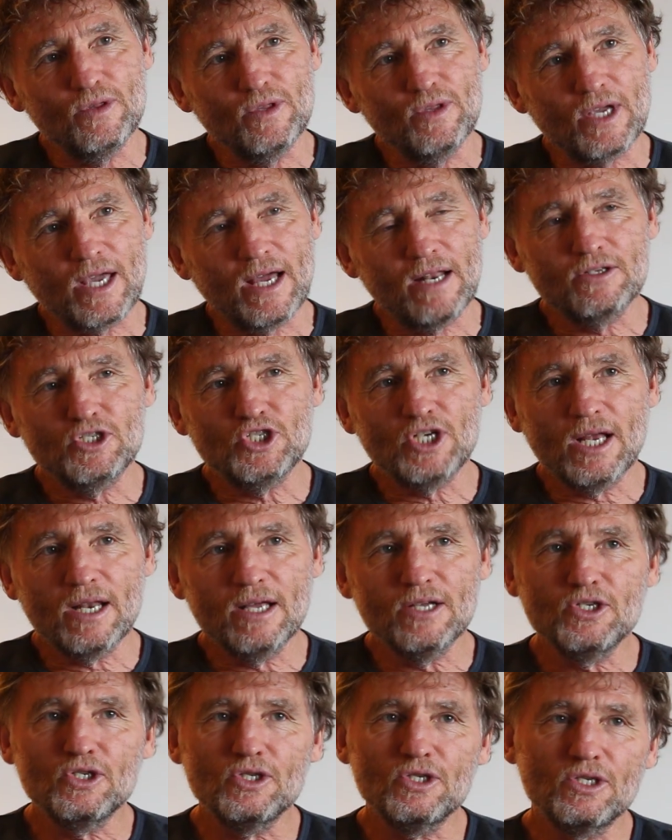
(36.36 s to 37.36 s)
The kind of
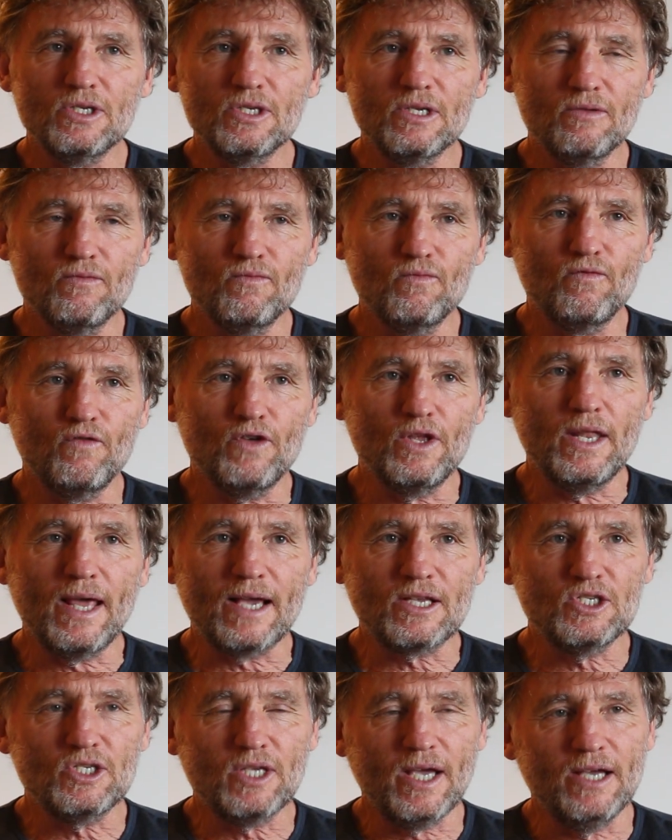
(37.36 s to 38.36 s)
challenge for the
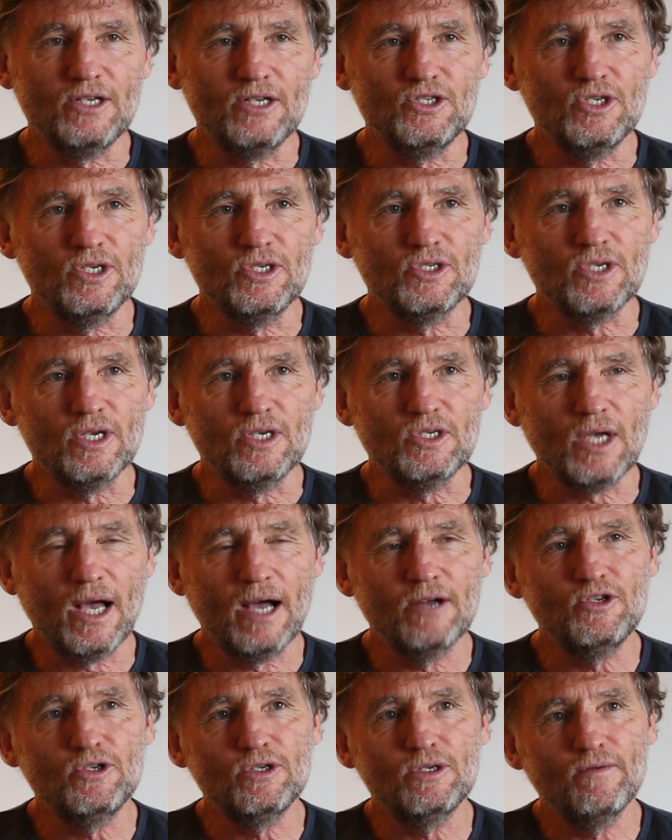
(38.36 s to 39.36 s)
next stage is, is
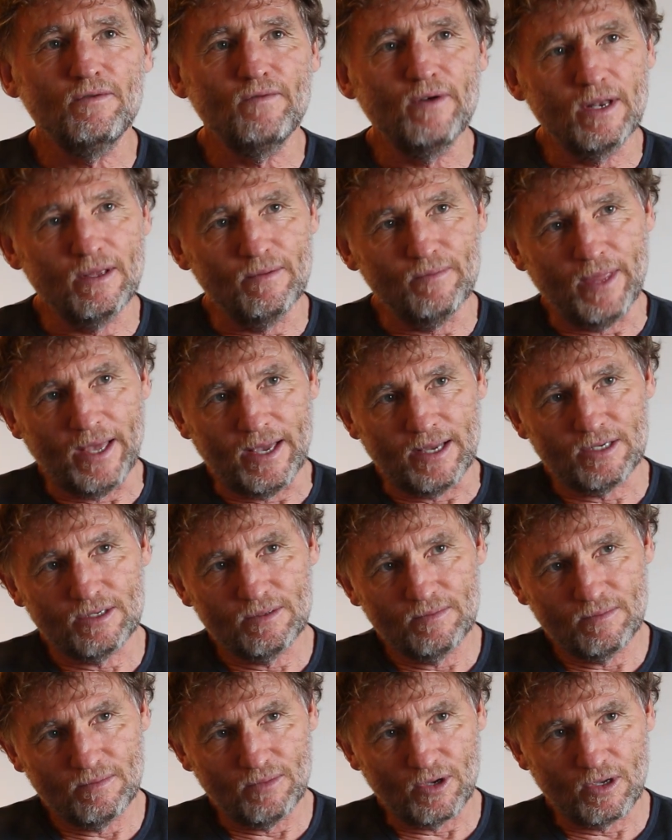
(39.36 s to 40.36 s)
how do you develop
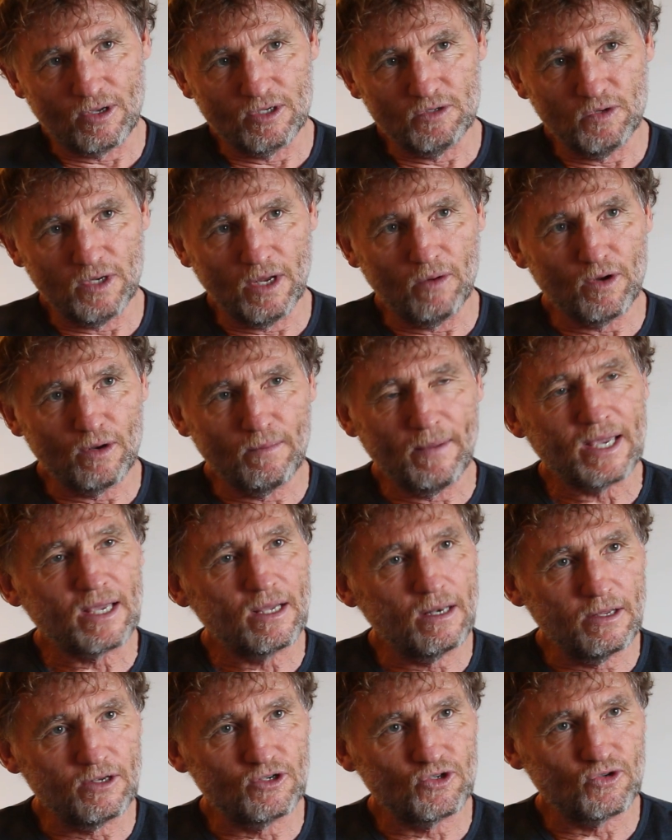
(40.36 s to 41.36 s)
that? Because we don't want to
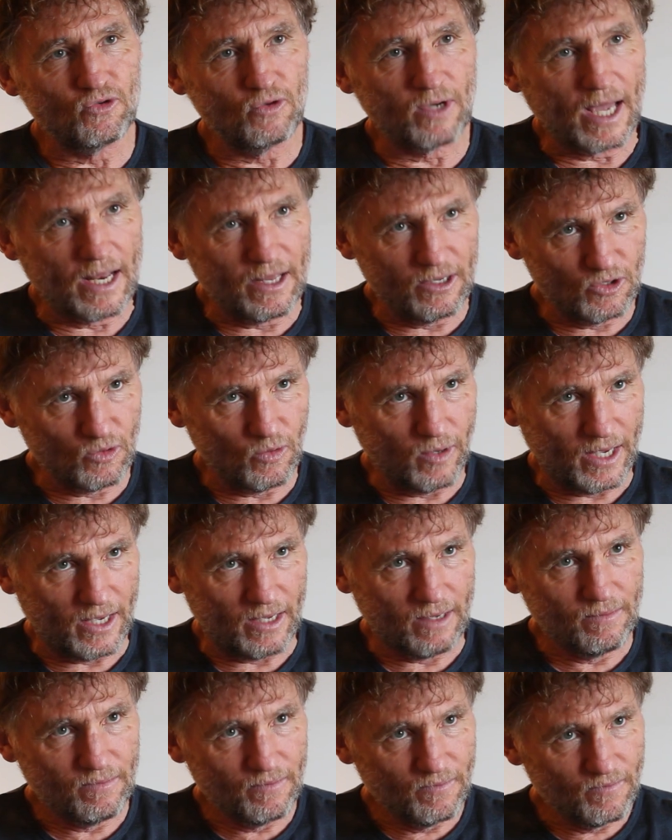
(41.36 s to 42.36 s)
make a literal gannet's
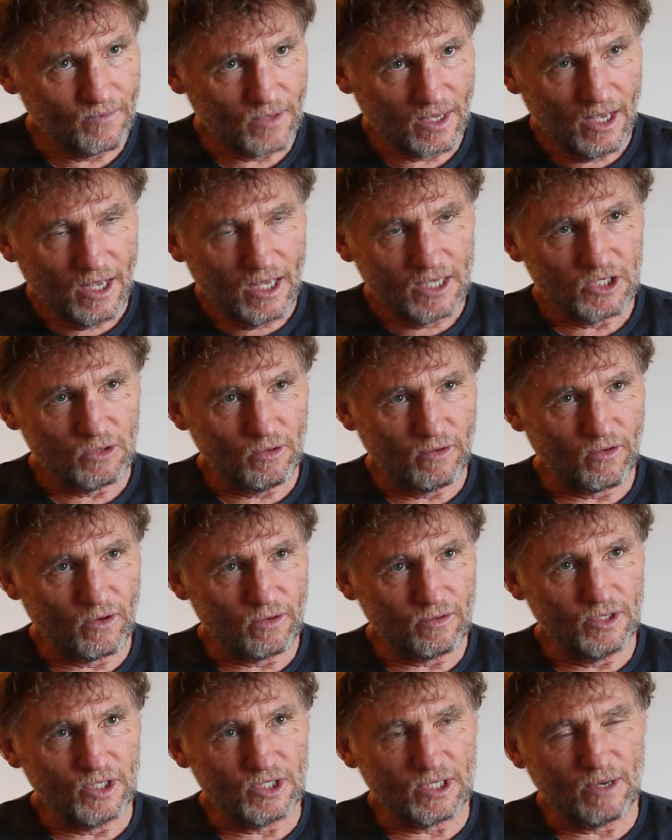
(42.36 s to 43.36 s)
wing. So we've
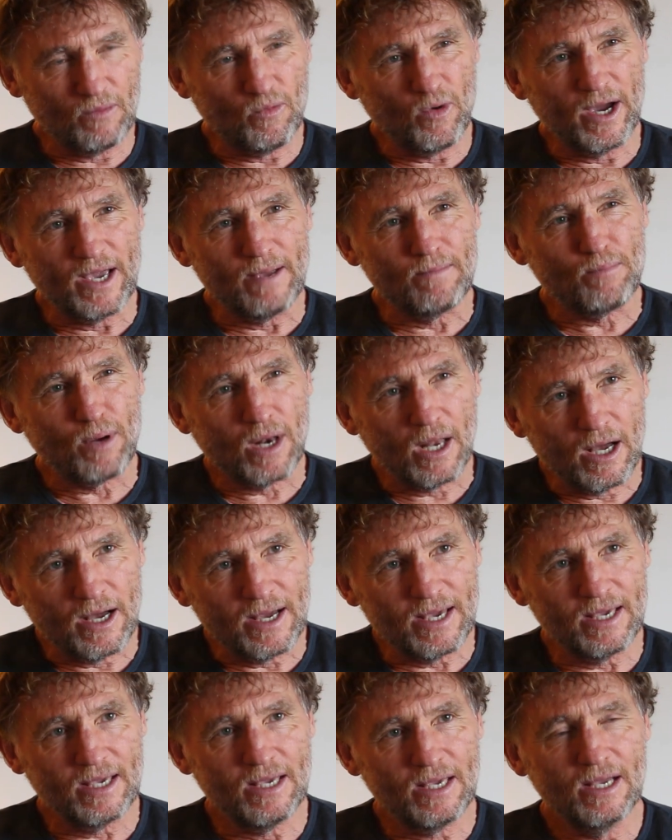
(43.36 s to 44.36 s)
got to in some way
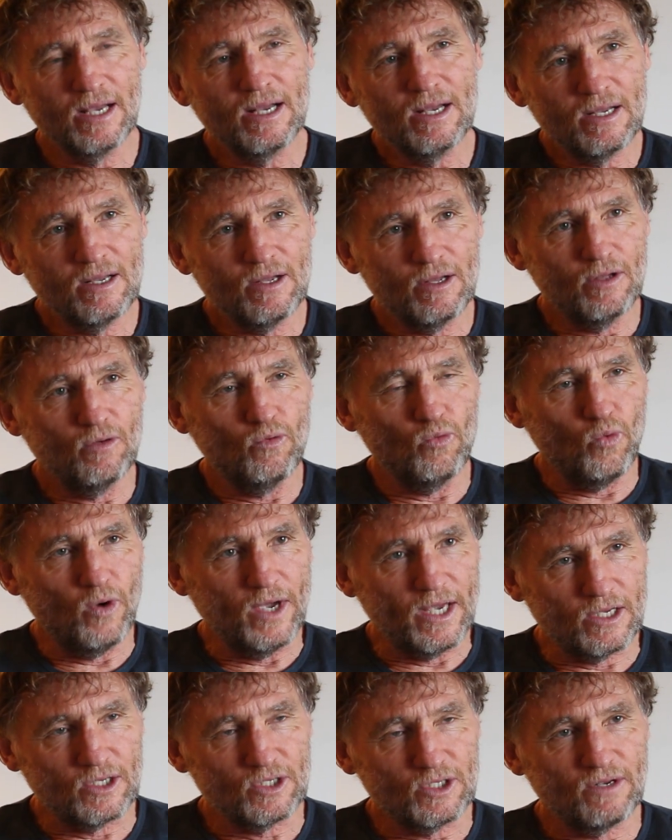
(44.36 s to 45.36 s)
apply
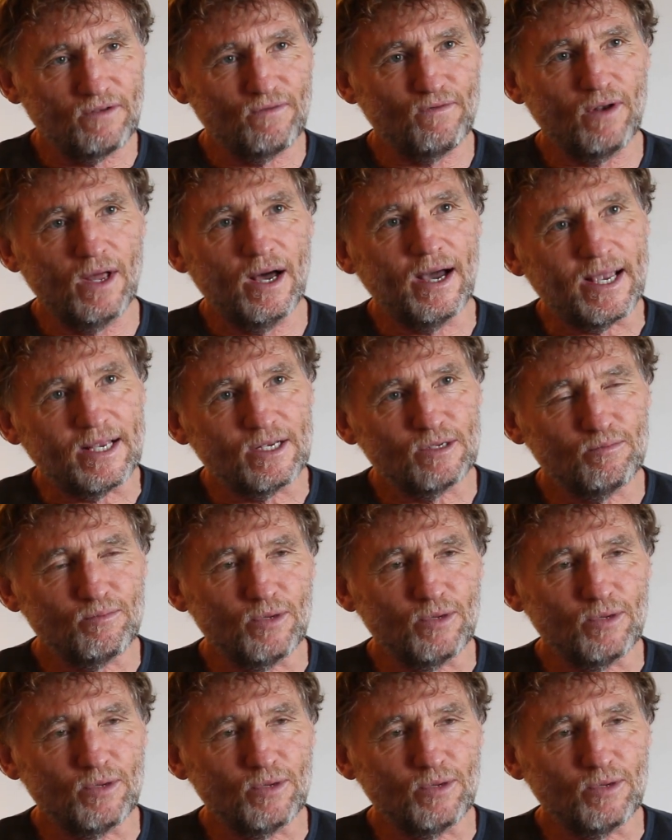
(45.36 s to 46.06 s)
wings and flight,